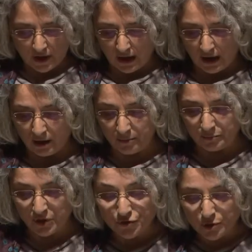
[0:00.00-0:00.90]
um,
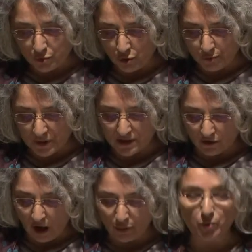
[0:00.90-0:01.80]
different movements
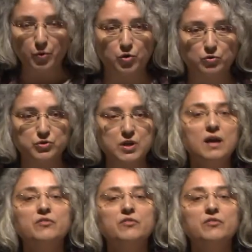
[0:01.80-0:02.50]
around the world.